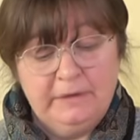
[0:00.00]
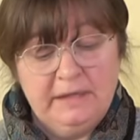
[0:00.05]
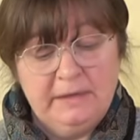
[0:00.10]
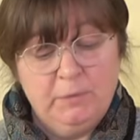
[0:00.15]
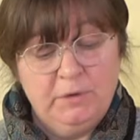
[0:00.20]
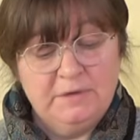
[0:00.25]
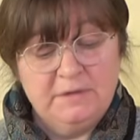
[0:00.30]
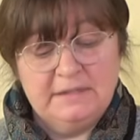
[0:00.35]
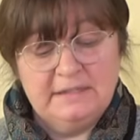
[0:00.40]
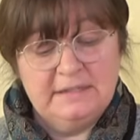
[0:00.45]

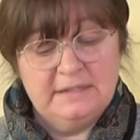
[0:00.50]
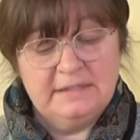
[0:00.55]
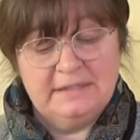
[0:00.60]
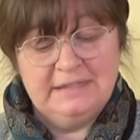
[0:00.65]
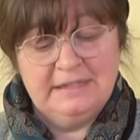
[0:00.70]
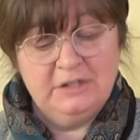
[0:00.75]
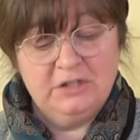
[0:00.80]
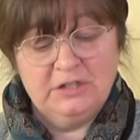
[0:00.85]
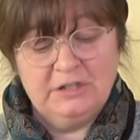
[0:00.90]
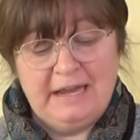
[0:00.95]
Once it's
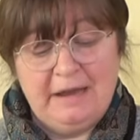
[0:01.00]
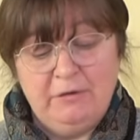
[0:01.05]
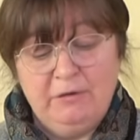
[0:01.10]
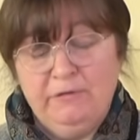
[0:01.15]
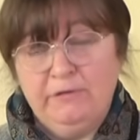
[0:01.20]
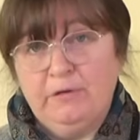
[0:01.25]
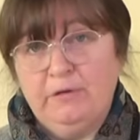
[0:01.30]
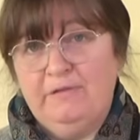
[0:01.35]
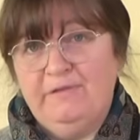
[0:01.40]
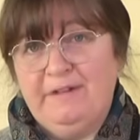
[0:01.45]
stitched down,
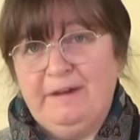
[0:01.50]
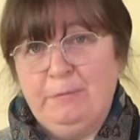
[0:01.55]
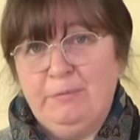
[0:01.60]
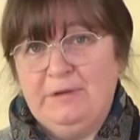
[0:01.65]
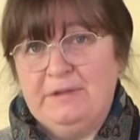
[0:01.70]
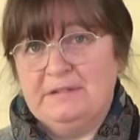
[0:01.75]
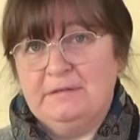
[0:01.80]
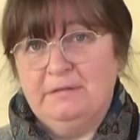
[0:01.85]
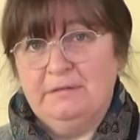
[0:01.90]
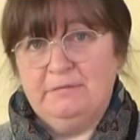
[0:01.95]
you've got
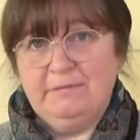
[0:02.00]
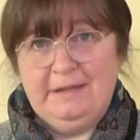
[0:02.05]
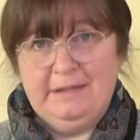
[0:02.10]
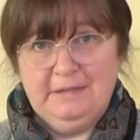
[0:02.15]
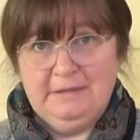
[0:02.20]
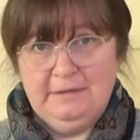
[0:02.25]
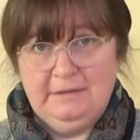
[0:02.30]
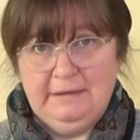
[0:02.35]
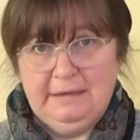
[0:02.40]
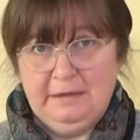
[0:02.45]
fabrics and threads
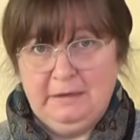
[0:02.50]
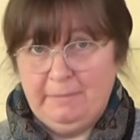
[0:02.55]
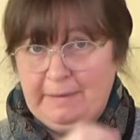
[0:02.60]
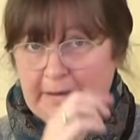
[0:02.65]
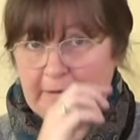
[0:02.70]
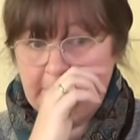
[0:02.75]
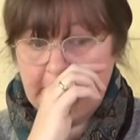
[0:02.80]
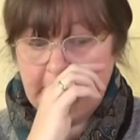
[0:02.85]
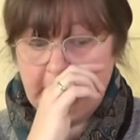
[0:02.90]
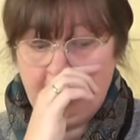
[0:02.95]
to think
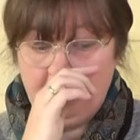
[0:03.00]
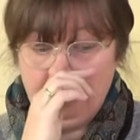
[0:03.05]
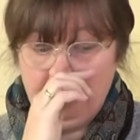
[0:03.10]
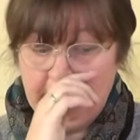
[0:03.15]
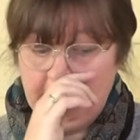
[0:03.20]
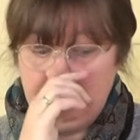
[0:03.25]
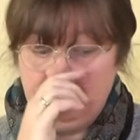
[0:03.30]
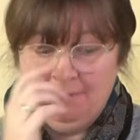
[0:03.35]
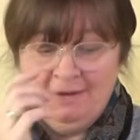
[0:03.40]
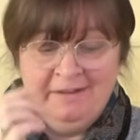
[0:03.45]
about. You can't
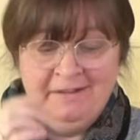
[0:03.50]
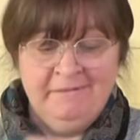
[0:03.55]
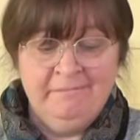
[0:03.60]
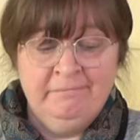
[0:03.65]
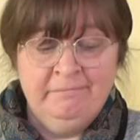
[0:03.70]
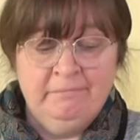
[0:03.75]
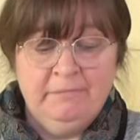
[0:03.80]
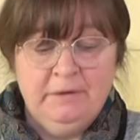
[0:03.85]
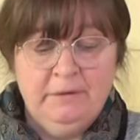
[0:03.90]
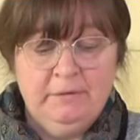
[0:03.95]

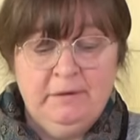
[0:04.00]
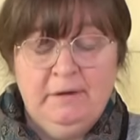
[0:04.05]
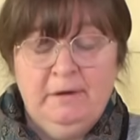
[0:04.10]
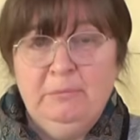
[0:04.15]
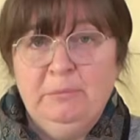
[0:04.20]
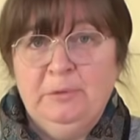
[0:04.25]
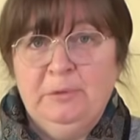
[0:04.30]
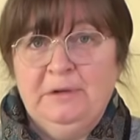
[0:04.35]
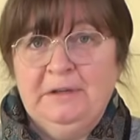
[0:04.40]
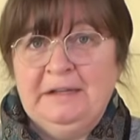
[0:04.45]

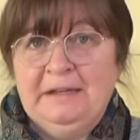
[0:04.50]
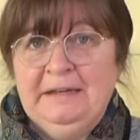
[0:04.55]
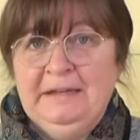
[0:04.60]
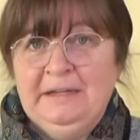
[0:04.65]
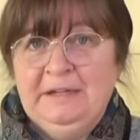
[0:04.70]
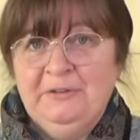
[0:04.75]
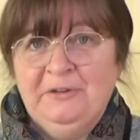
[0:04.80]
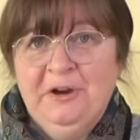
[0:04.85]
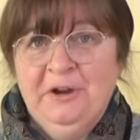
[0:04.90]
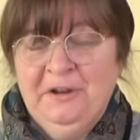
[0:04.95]
put a
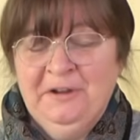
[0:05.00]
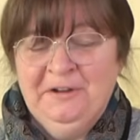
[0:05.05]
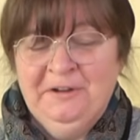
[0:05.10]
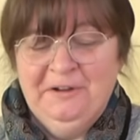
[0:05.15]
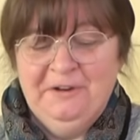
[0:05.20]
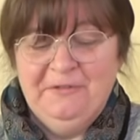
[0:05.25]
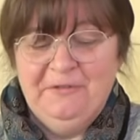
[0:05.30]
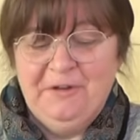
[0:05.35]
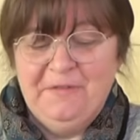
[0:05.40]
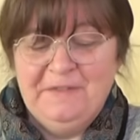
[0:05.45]
cleaner
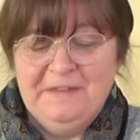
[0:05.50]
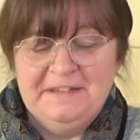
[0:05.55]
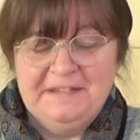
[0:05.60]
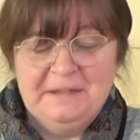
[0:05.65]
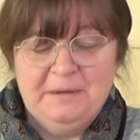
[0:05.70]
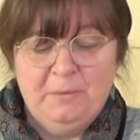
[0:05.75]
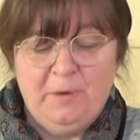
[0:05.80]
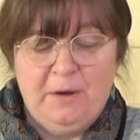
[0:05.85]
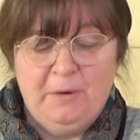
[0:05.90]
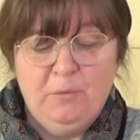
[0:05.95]
on this.
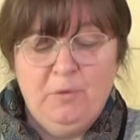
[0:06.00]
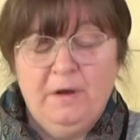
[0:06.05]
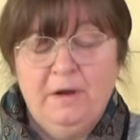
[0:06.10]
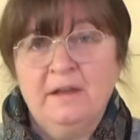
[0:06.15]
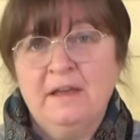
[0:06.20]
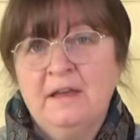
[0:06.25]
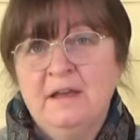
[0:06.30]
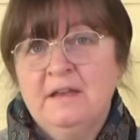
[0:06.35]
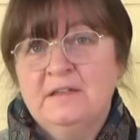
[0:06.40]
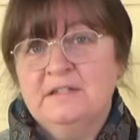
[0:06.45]
It won't work.
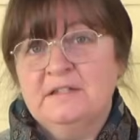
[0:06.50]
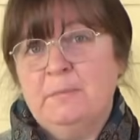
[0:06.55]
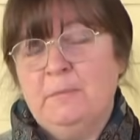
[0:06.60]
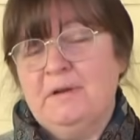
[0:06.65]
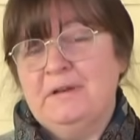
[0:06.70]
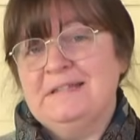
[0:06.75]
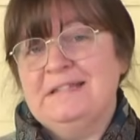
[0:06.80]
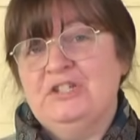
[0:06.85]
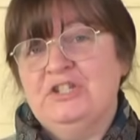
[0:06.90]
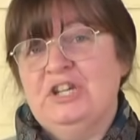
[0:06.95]
So
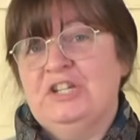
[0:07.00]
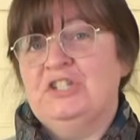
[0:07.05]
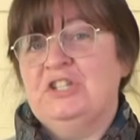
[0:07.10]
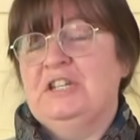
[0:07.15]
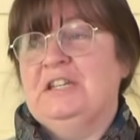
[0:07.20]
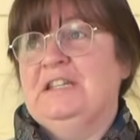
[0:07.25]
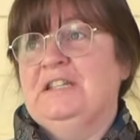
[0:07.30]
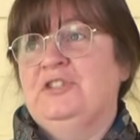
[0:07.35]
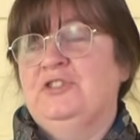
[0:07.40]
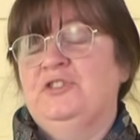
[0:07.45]
my suggestion
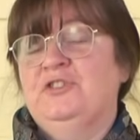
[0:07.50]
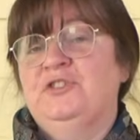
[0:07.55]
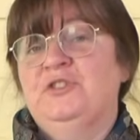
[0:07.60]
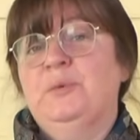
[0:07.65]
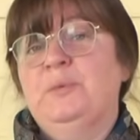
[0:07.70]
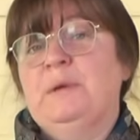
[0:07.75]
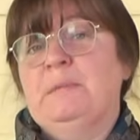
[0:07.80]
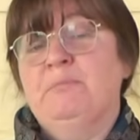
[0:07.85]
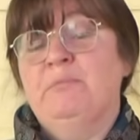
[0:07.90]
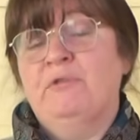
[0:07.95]
is just
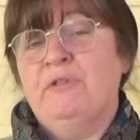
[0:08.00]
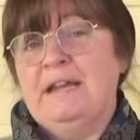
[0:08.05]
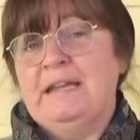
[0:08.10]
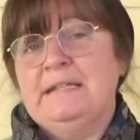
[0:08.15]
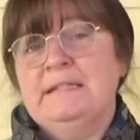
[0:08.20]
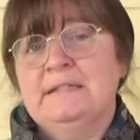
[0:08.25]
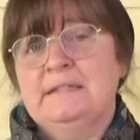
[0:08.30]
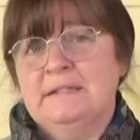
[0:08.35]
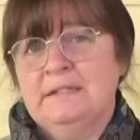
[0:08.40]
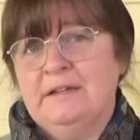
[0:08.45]
to
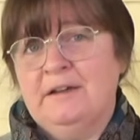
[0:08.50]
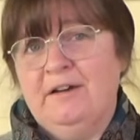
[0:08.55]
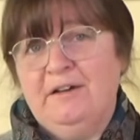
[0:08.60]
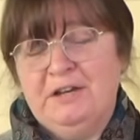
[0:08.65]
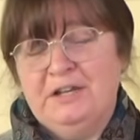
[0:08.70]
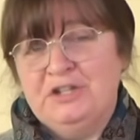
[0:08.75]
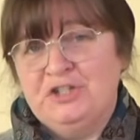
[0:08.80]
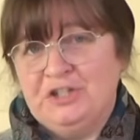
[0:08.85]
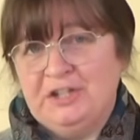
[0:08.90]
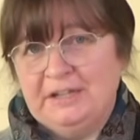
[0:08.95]
embrace the
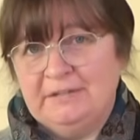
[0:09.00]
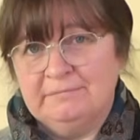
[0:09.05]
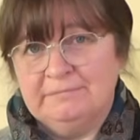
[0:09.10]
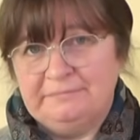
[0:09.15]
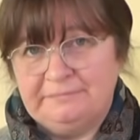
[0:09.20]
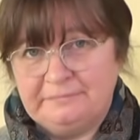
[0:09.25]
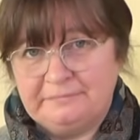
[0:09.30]
tarnishing